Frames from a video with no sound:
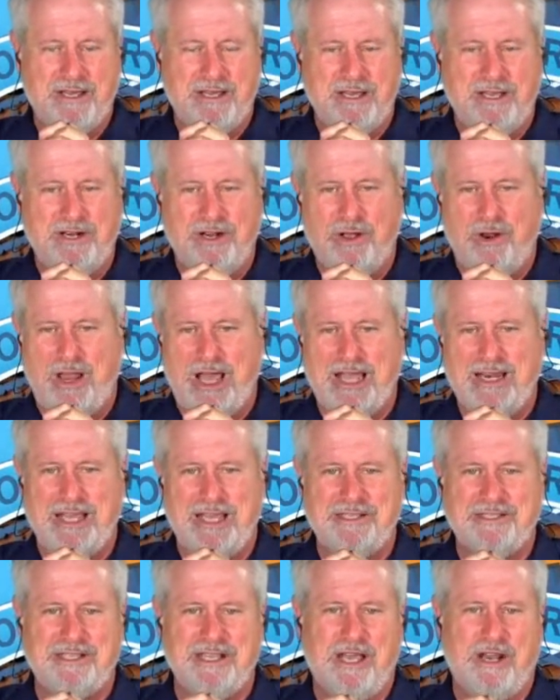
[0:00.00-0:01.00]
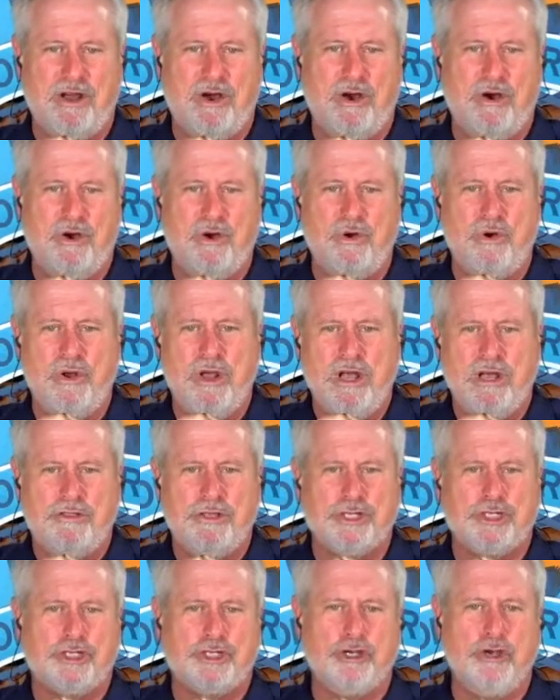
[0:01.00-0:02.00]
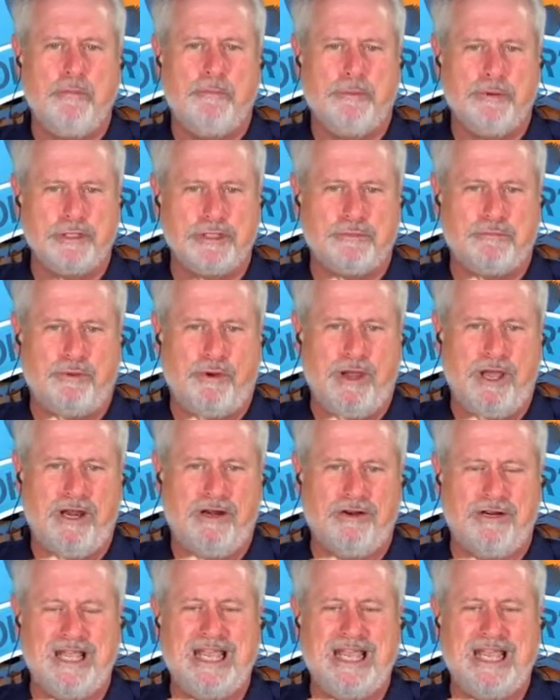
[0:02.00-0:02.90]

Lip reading: You know, like they said, oh, the super spreader,